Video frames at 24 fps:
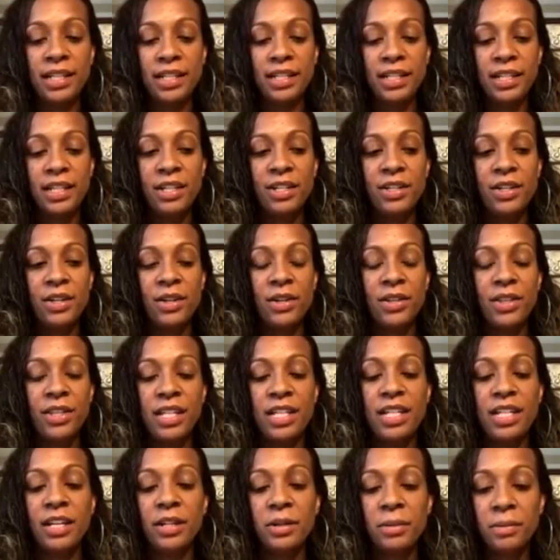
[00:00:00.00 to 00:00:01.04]
you know the
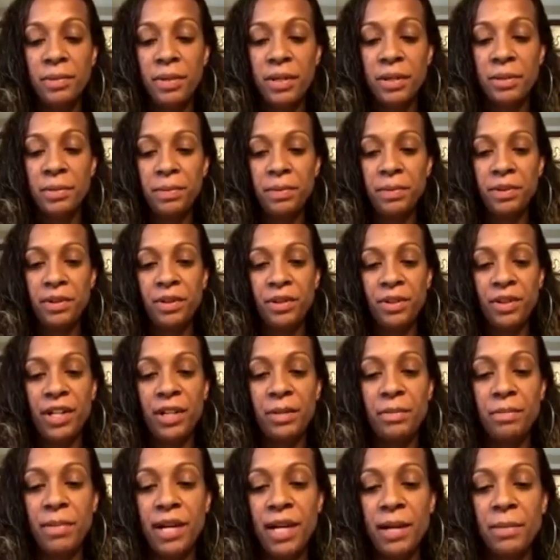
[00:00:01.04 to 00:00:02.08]
young people or
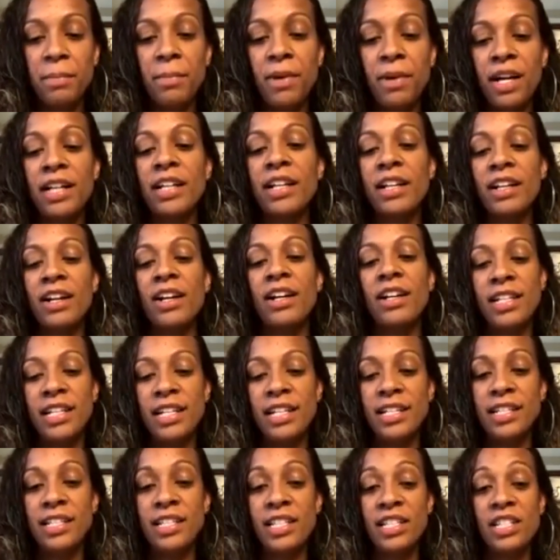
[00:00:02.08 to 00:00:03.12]
my market audience